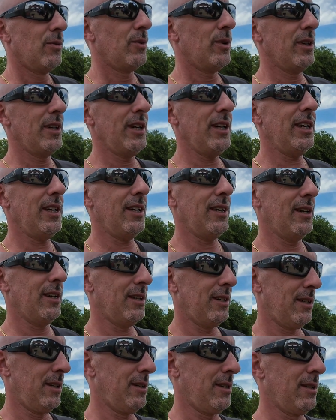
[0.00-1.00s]
Well, here.
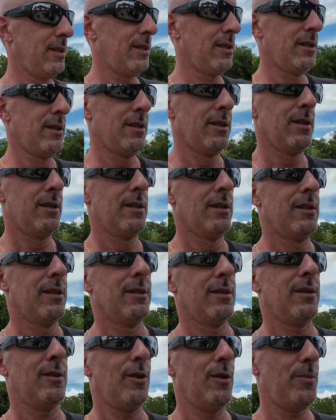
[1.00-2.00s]

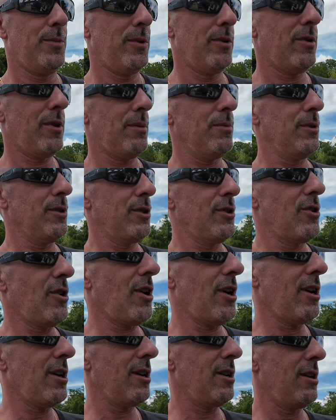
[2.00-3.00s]
Open her up. Let's
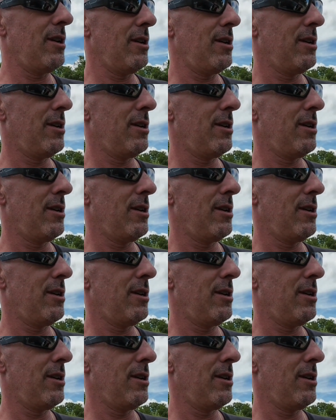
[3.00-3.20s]
try it.